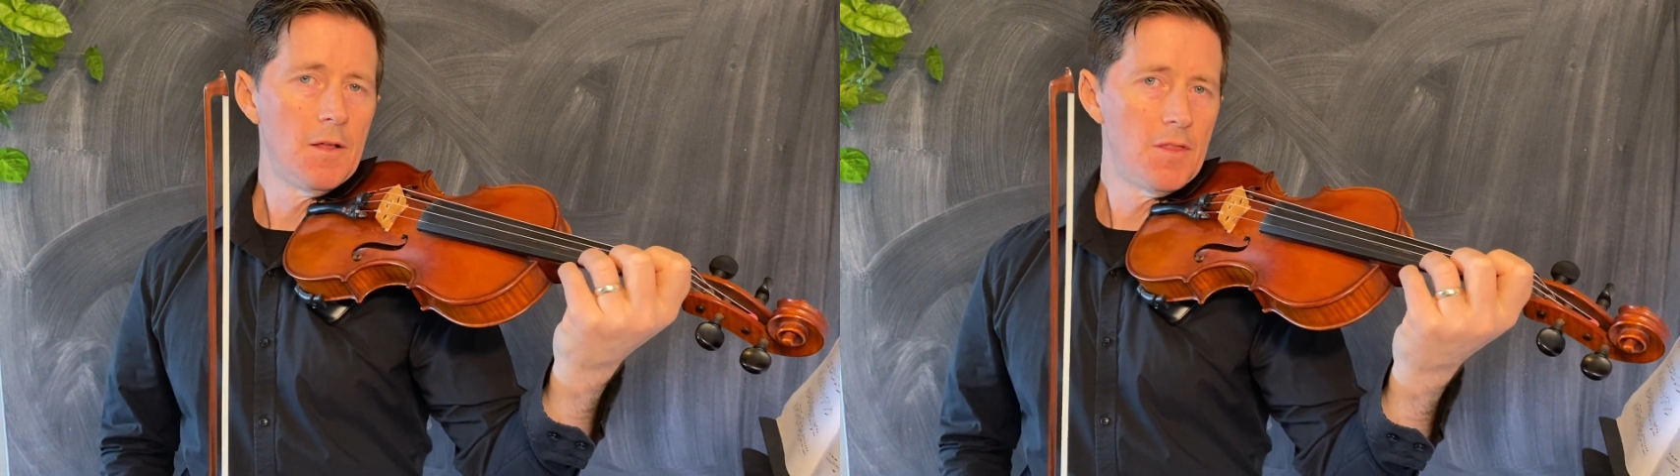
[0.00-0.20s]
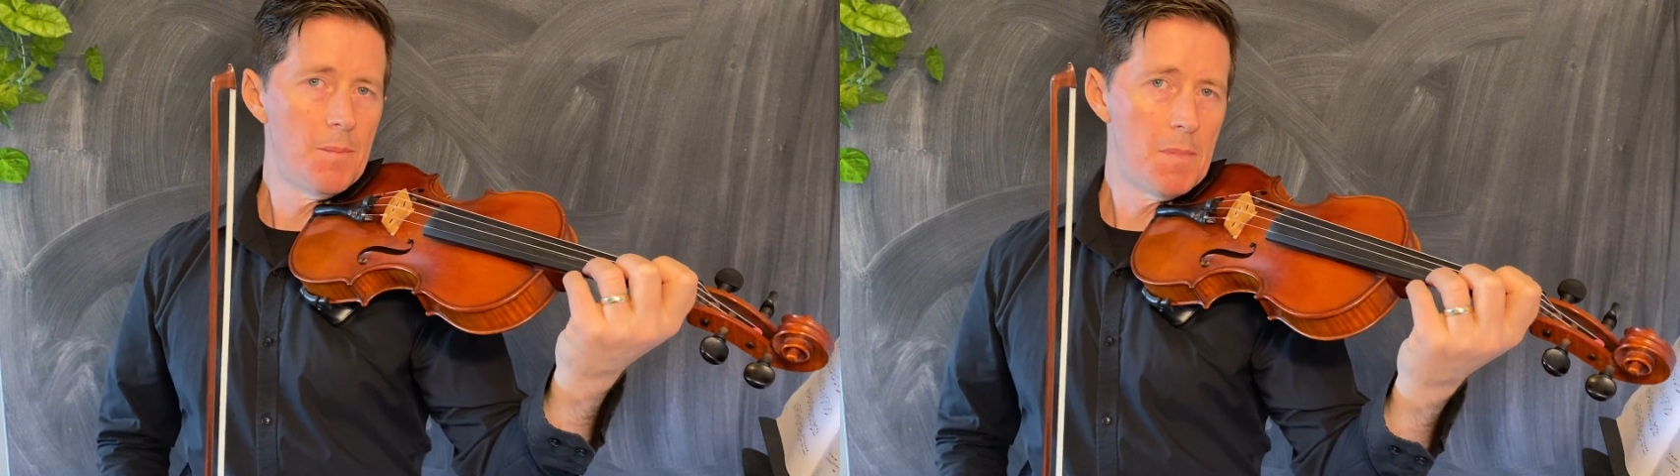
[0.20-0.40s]

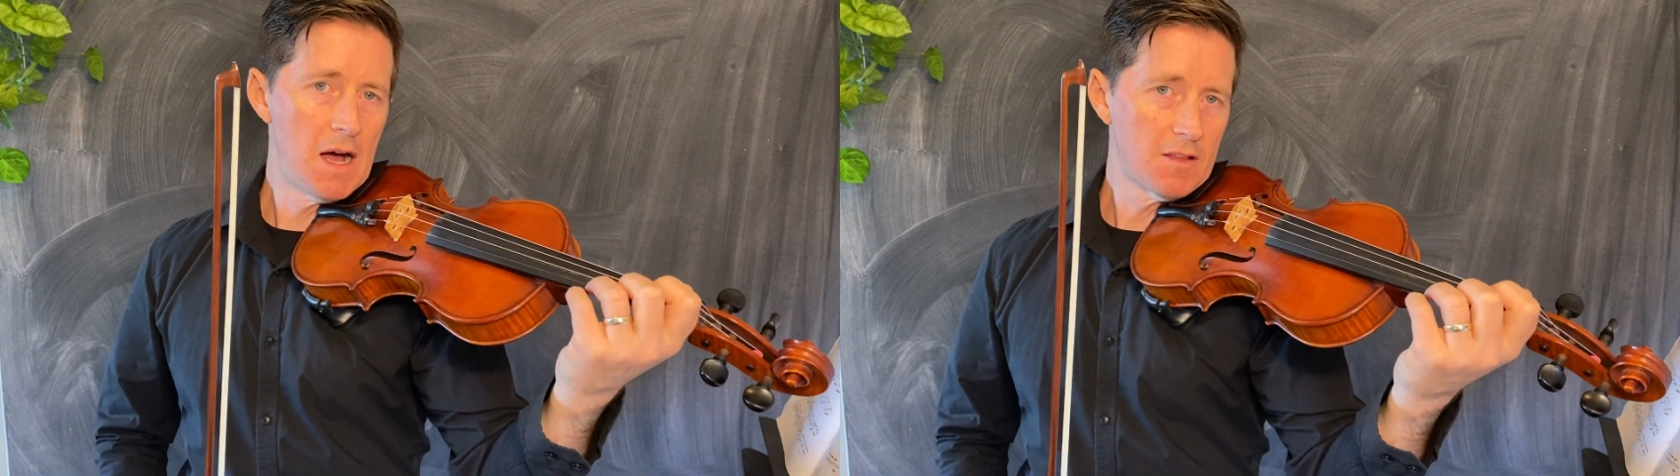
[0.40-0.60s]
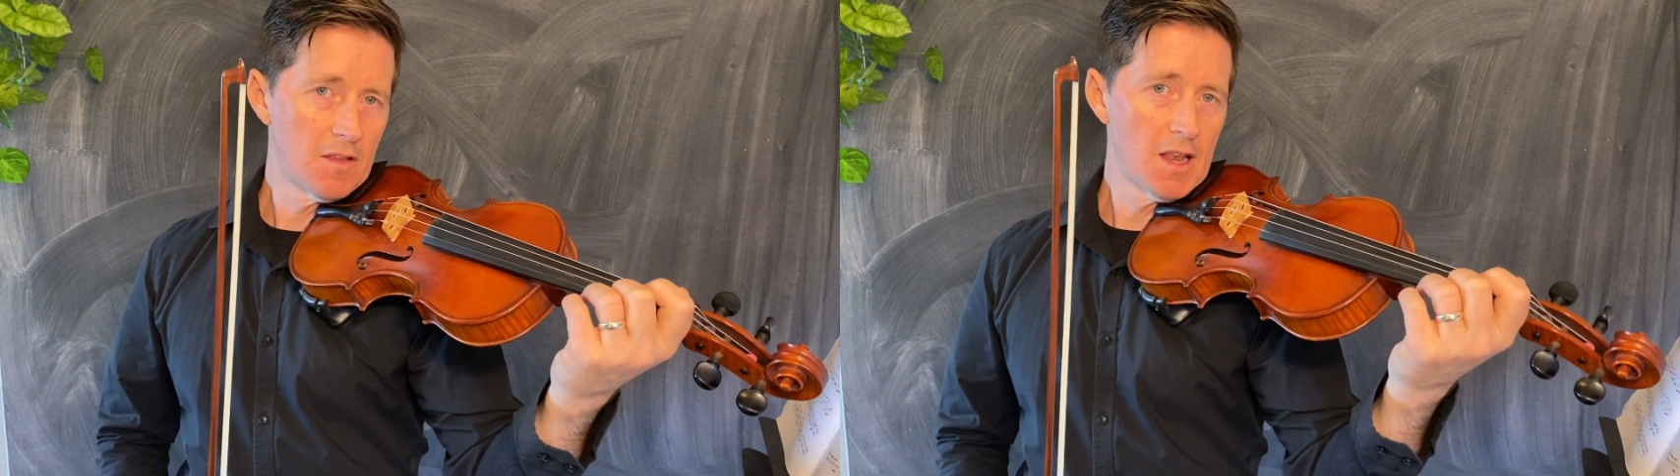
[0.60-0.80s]
the
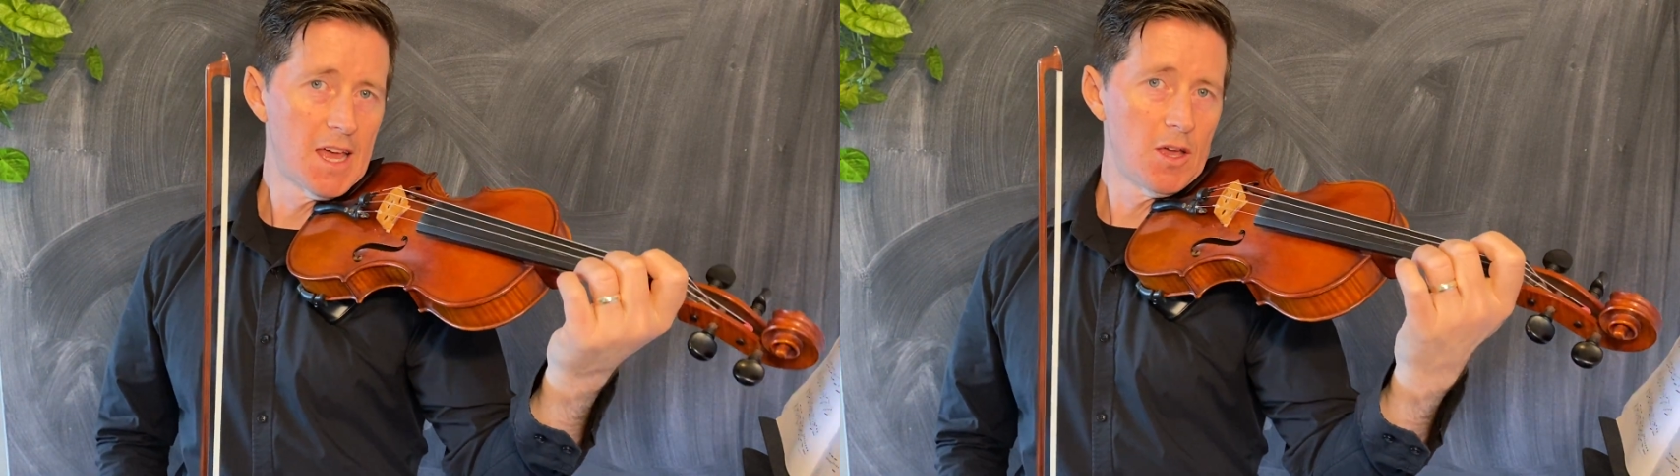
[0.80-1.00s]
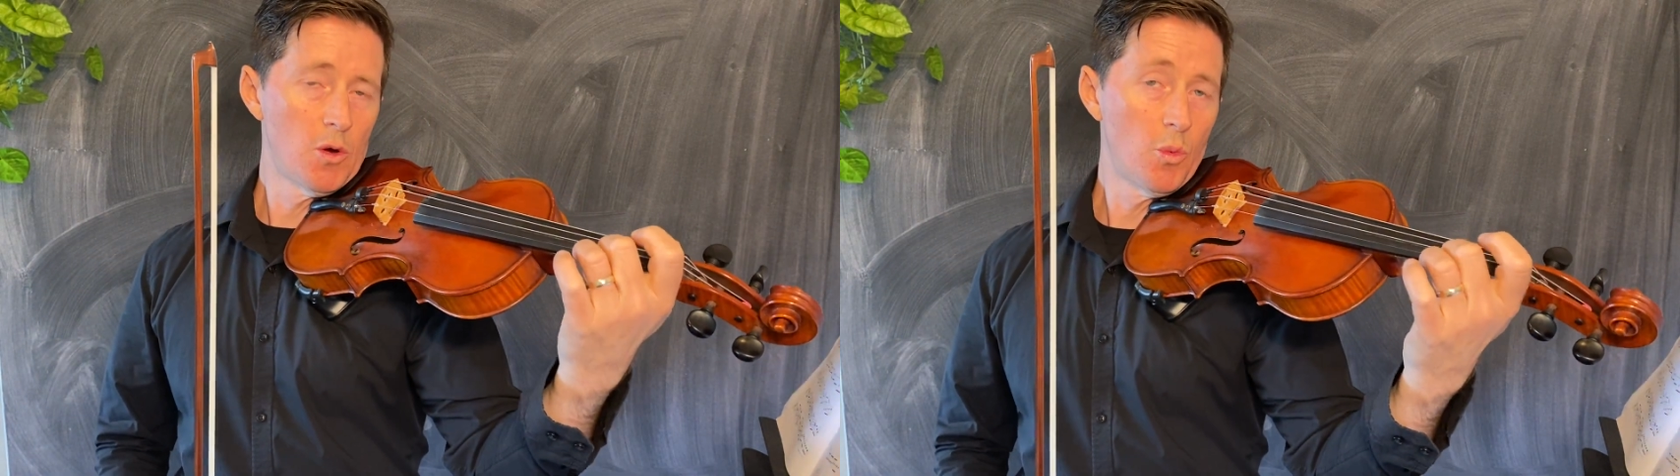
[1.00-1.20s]

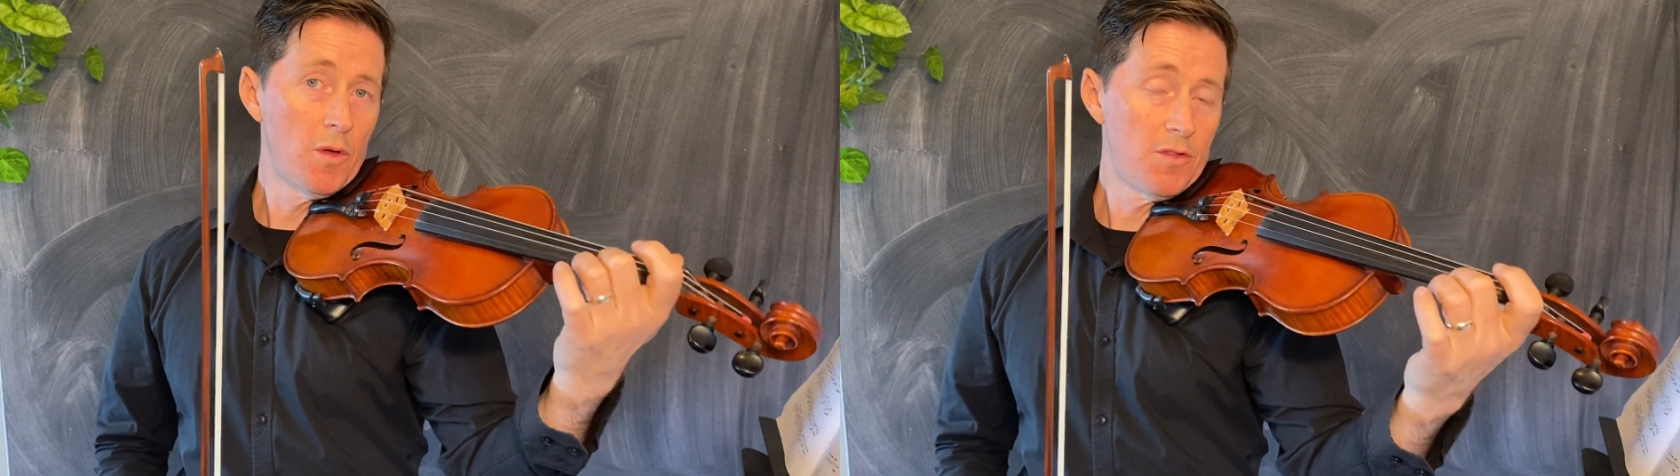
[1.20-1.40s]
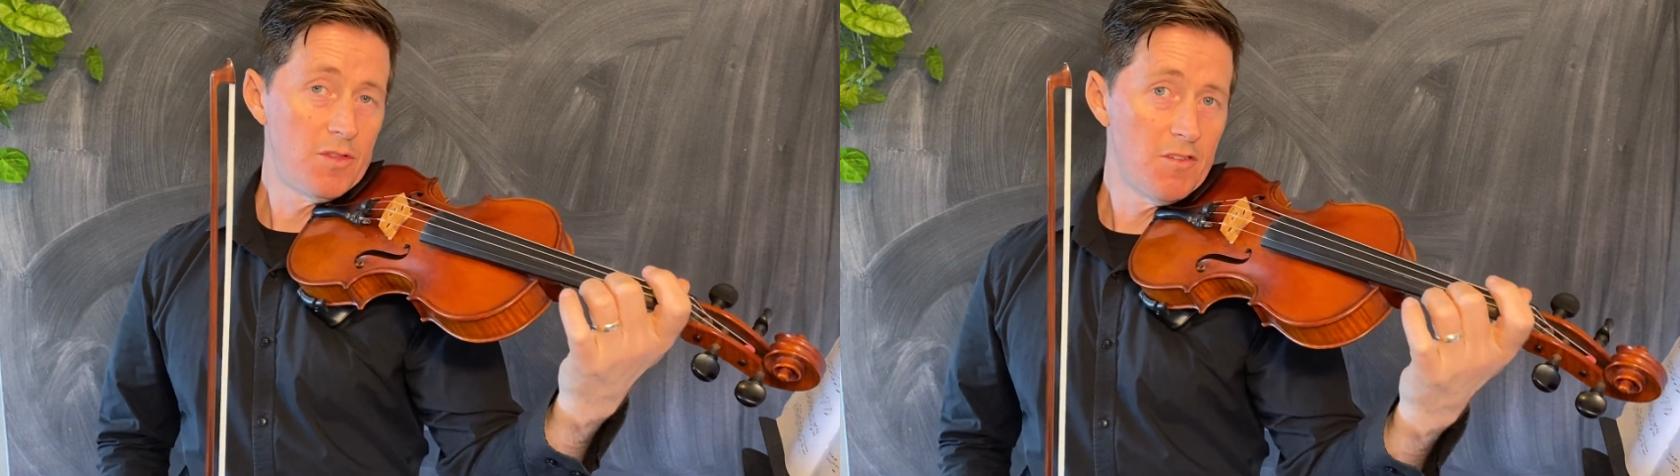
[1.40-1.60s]
Martelé
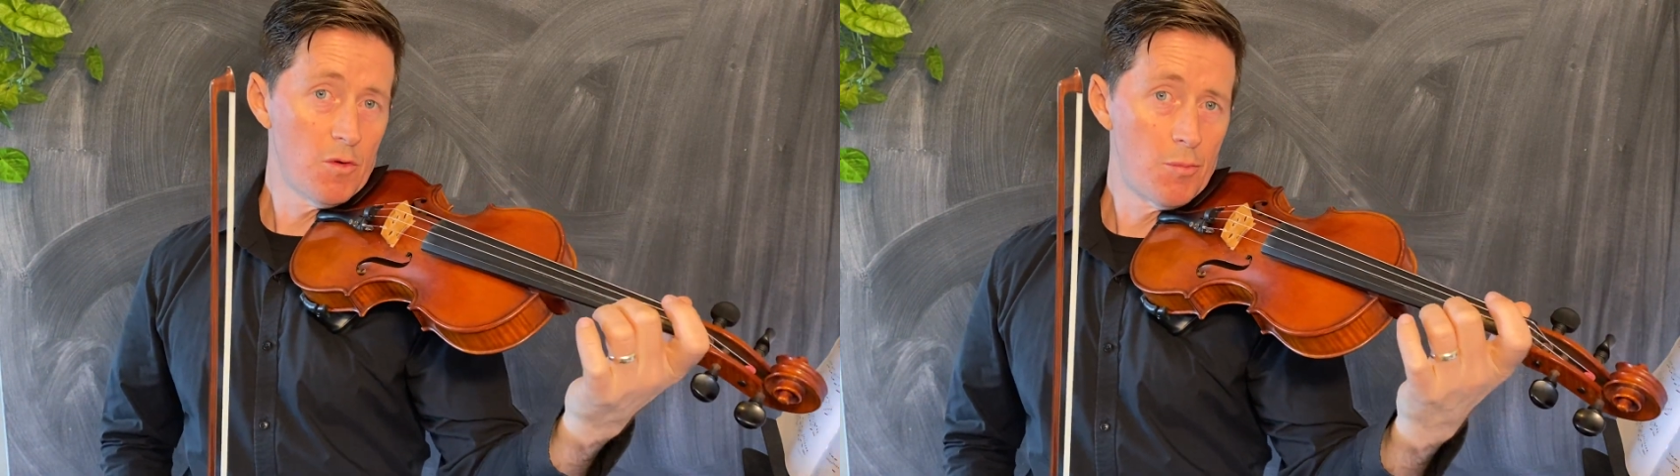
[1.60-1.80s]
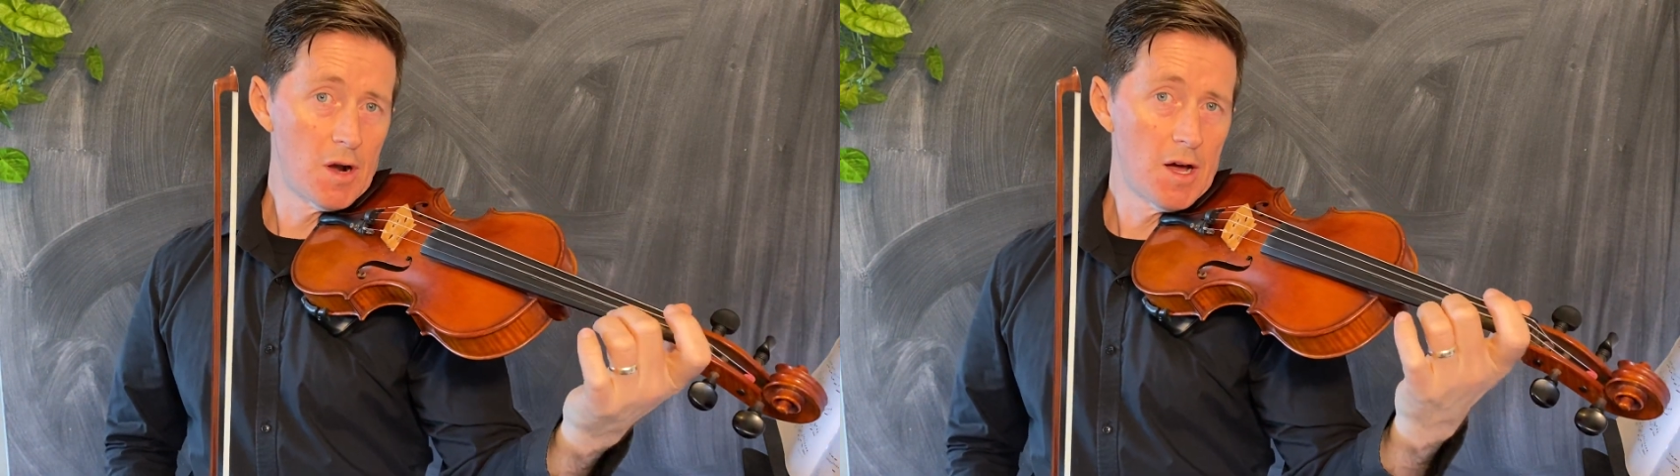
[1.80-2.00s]
with the
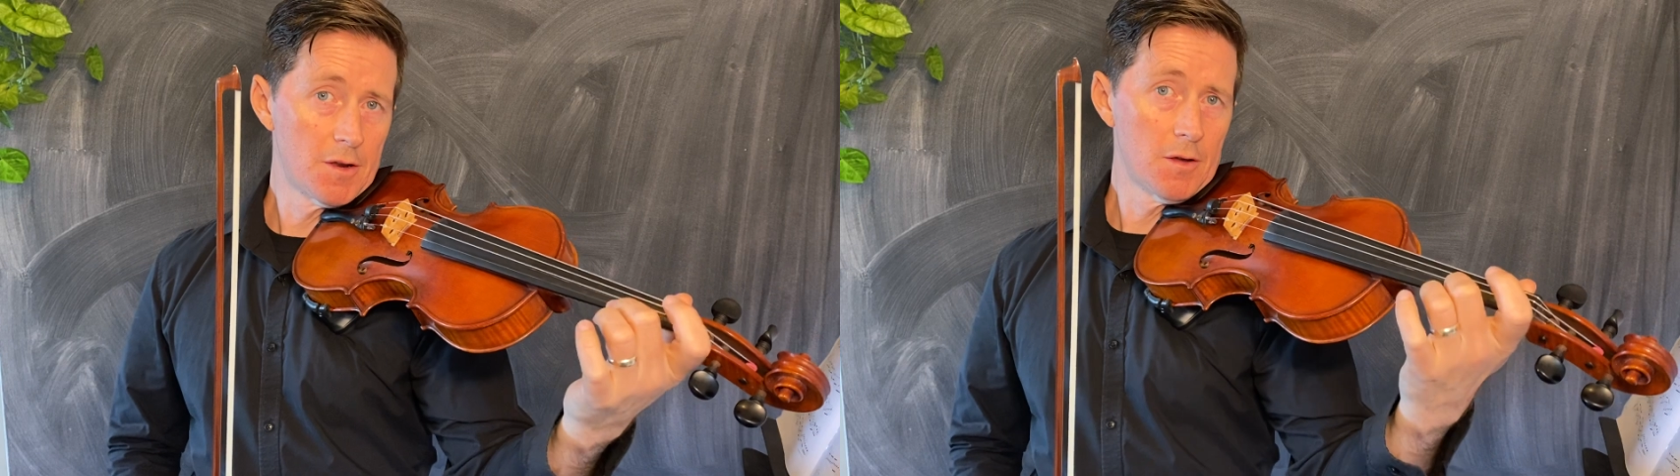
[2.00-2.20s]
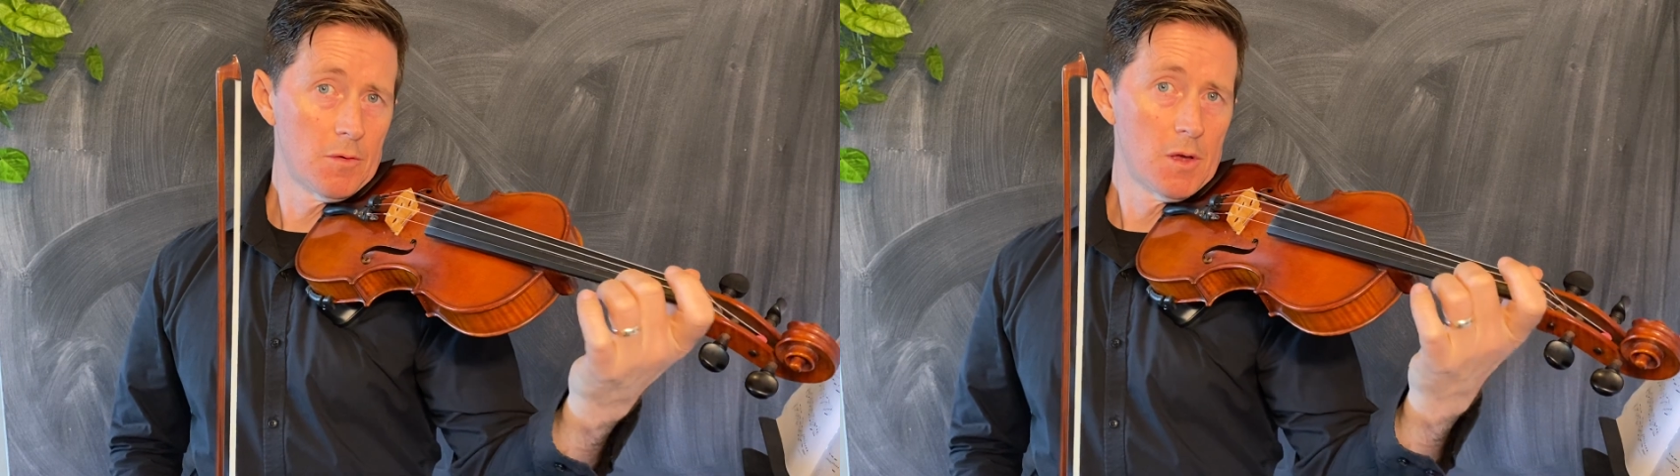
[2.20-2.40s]

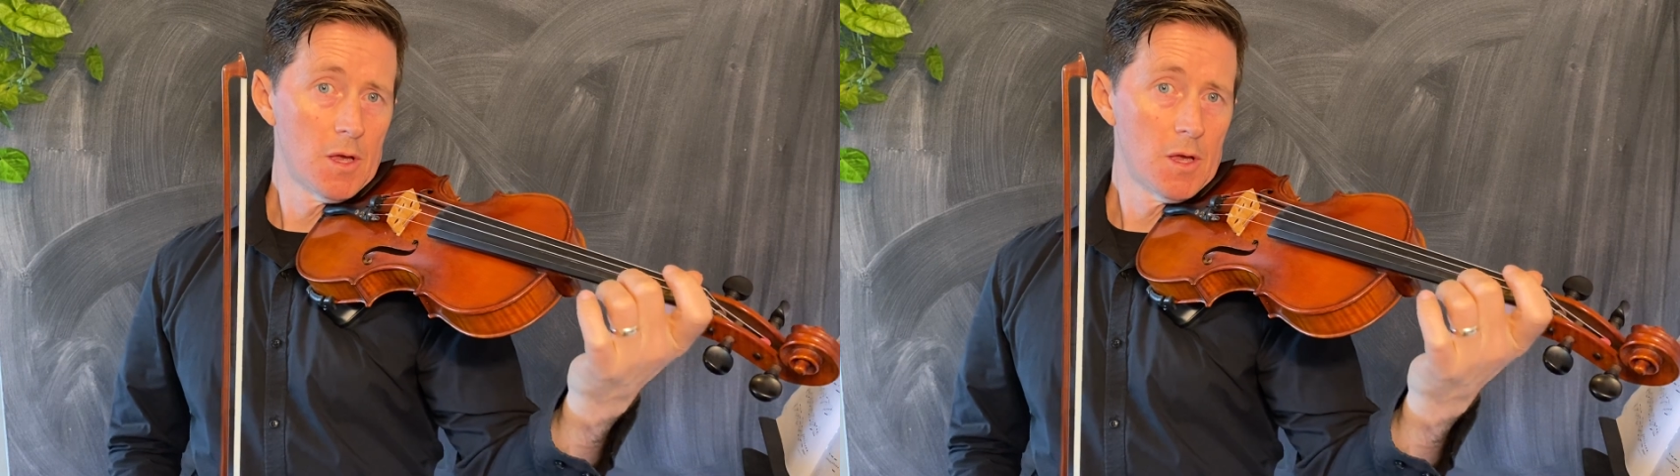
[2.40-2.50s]
vibrato,